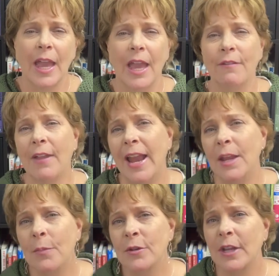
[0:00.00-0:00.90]
If
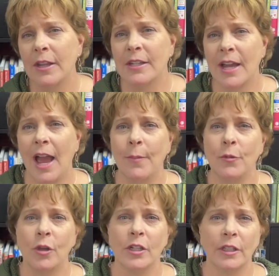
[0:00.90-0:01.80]
80% of the time
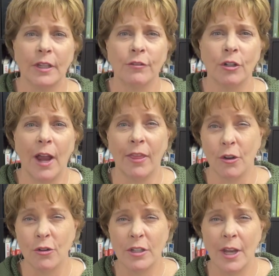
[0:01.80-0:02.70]
you can deliver on
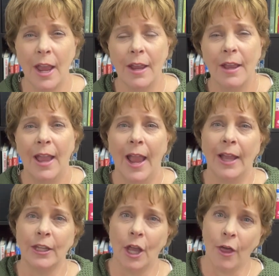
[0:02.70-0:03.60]
Thursday
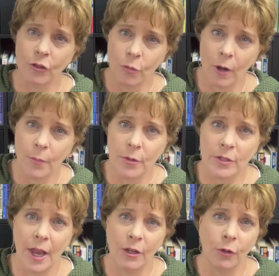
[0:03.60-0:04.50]
and the other
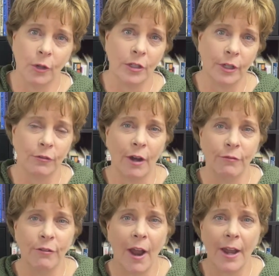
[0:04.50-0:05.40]
20% you can deliver on
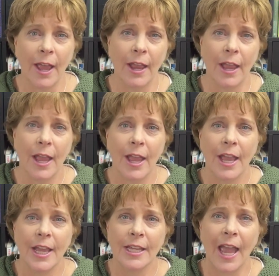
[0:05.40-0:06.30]
Friday,
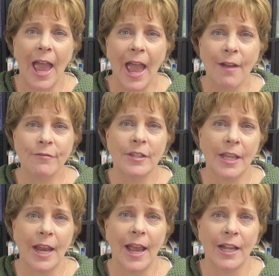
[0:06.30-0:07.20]
you have to
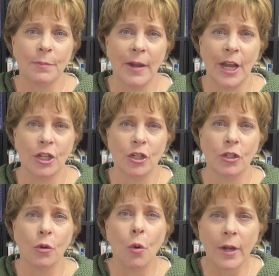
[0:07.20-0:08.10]
set expectations
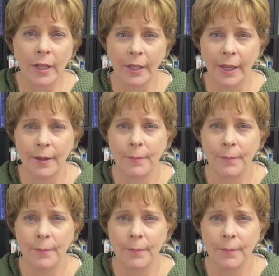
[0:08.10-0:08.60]
accordingly.